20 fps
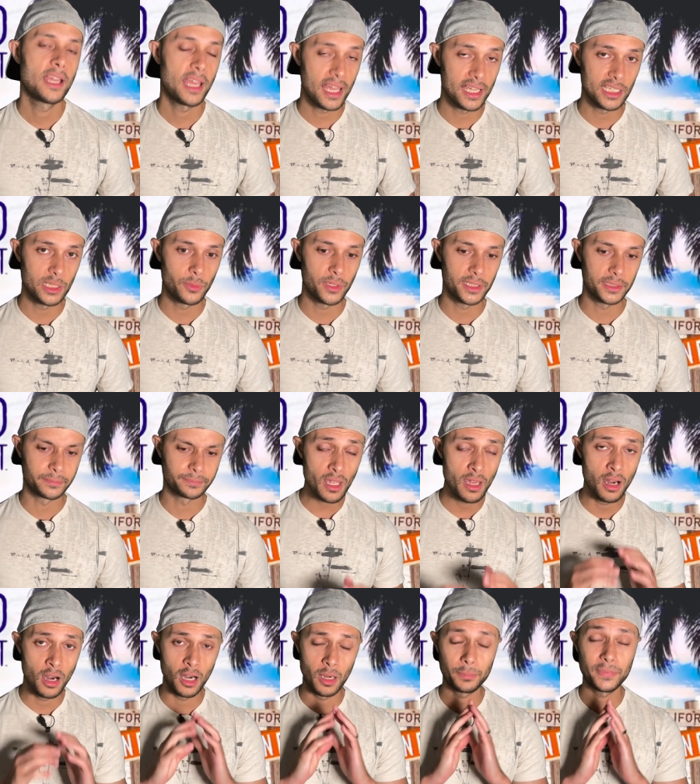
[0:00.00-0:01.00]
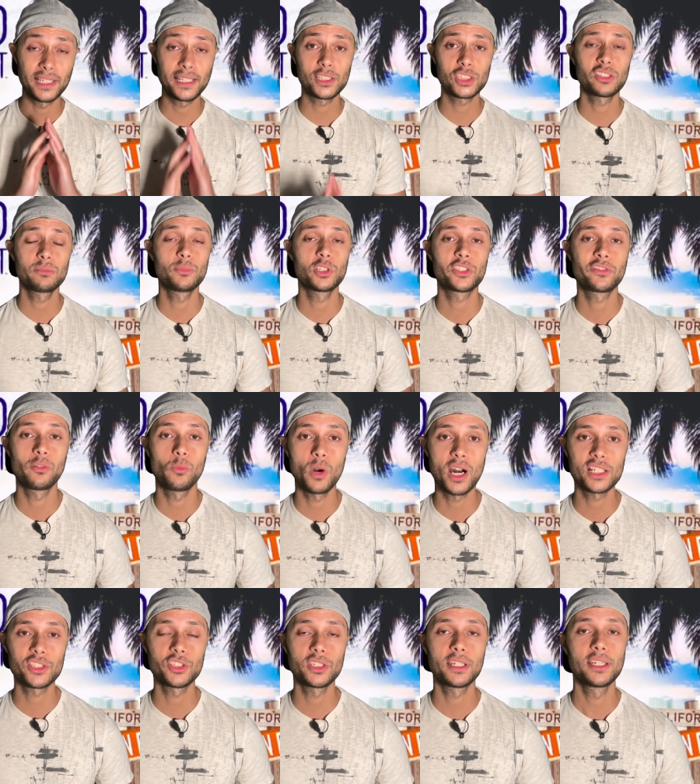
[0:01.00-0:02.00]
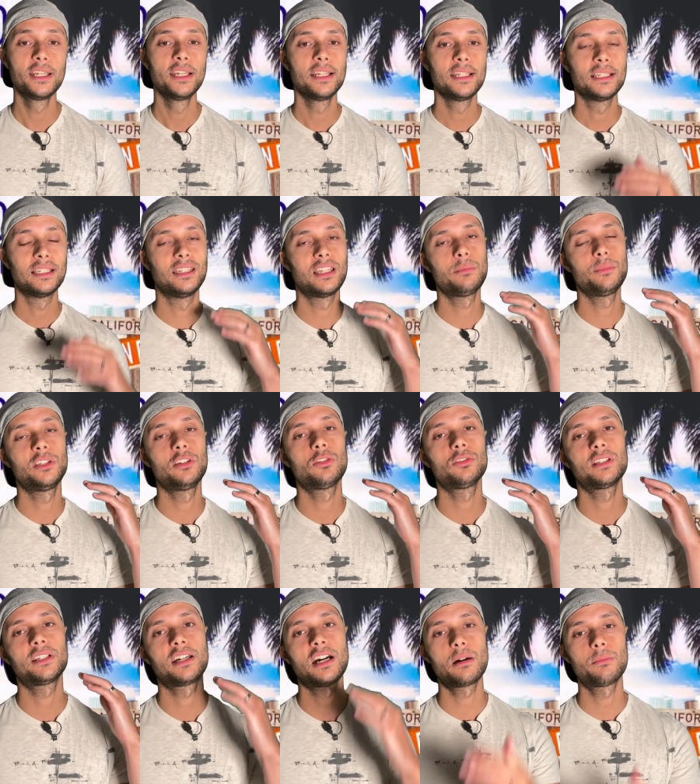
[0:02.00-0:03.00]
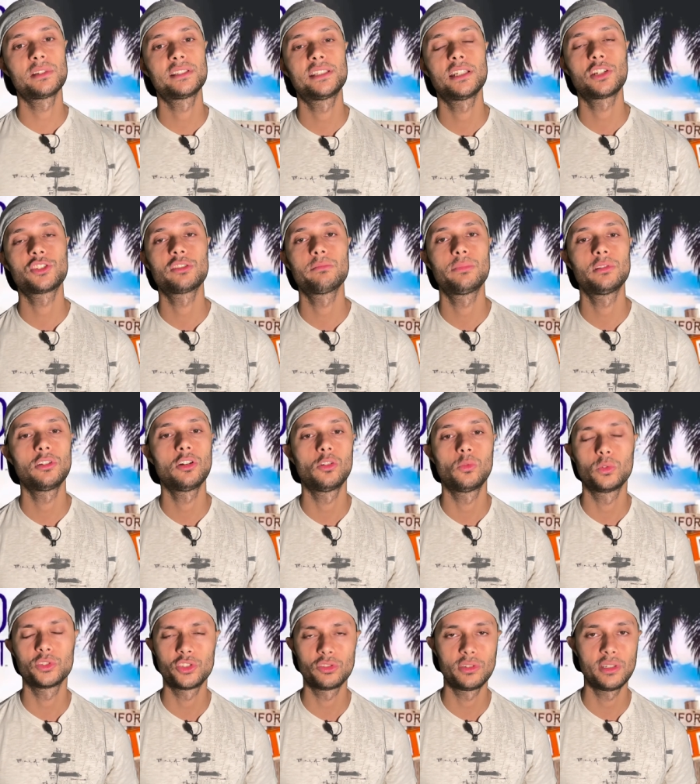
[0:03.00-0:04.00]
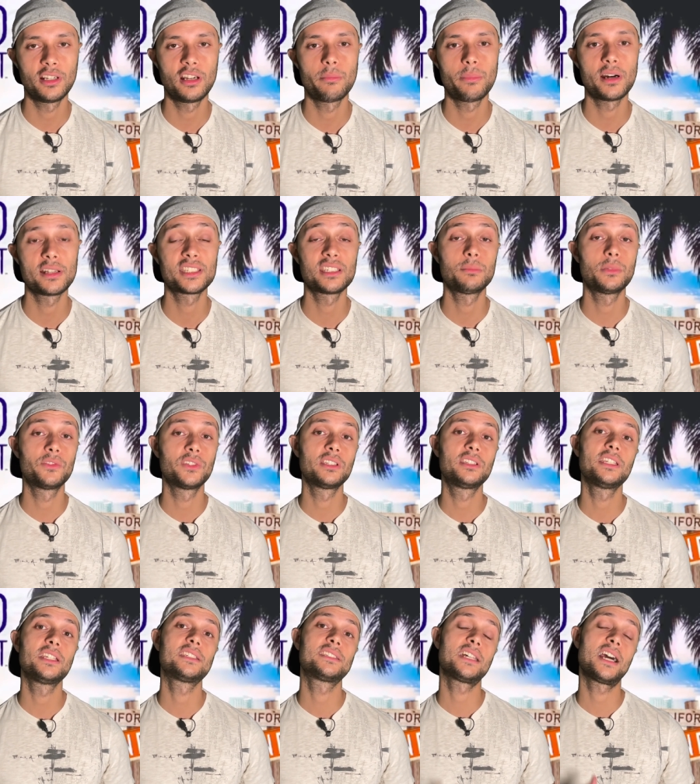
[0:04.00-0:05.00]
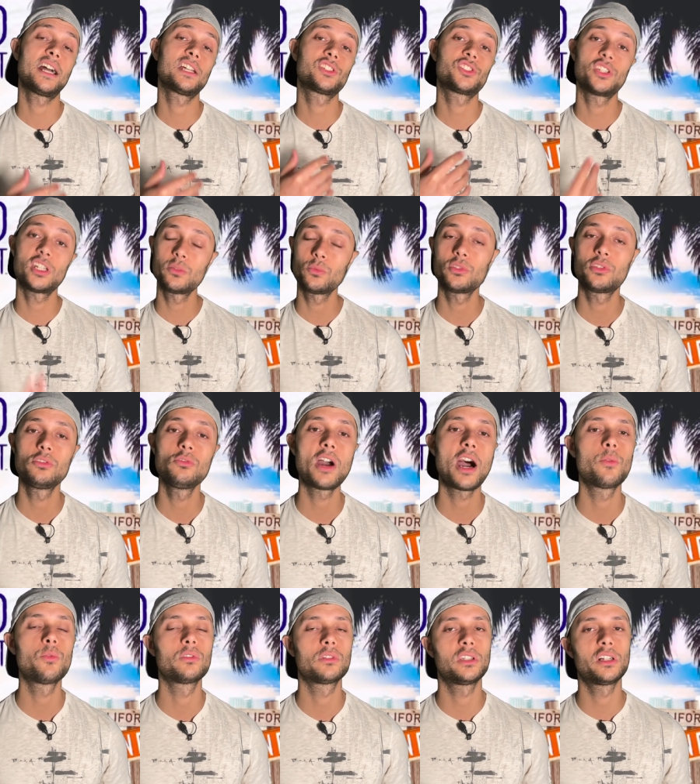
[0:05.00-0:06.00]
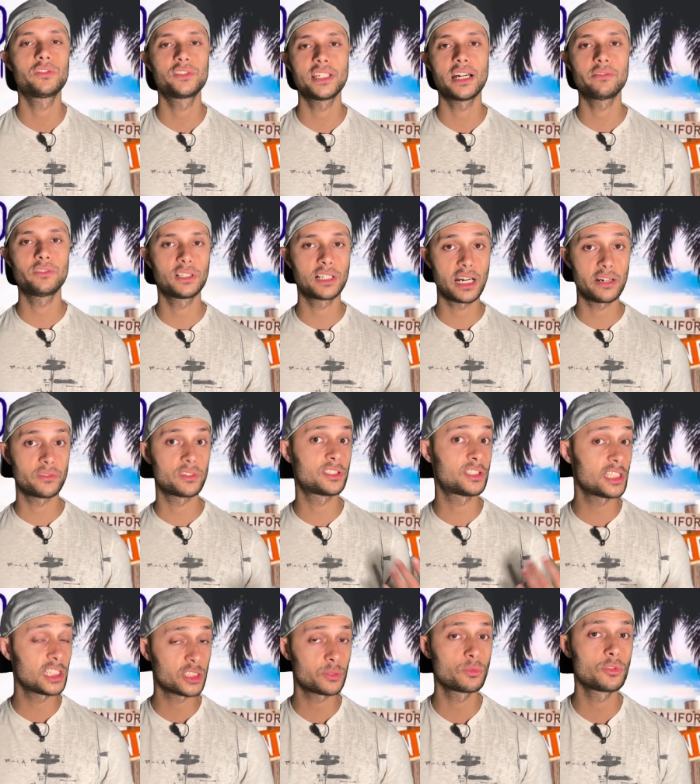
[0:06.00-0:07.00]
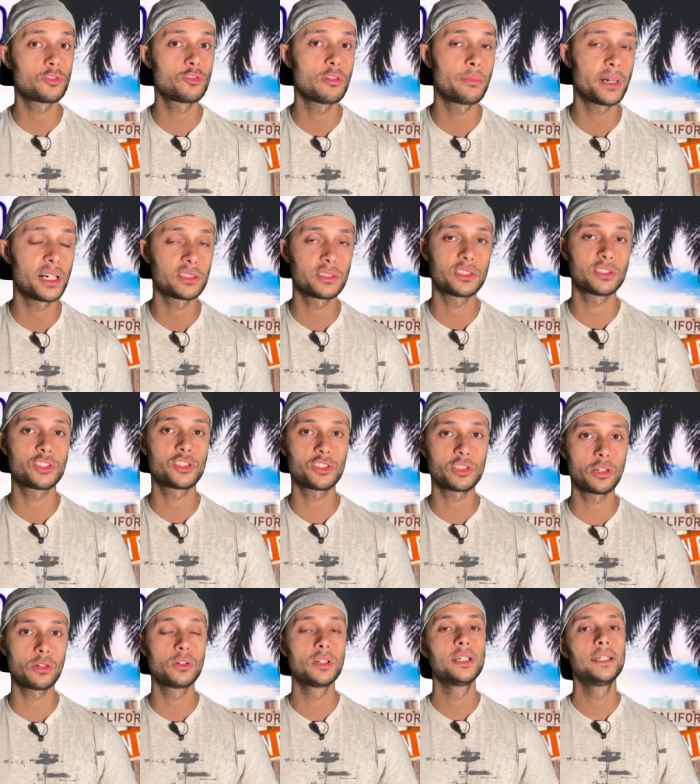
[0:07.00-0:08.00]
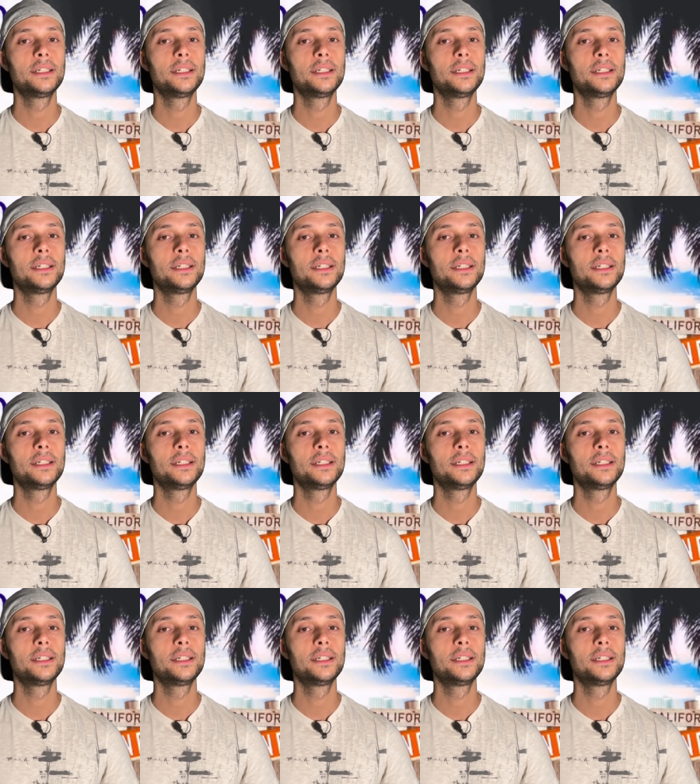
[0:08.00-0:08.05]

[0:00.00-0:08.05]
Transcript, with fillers: Anyway, thank you so much for watching. Let me know in the comment section below what you think about some of the things that I shared with you. I would love to have a conversation with you about this show.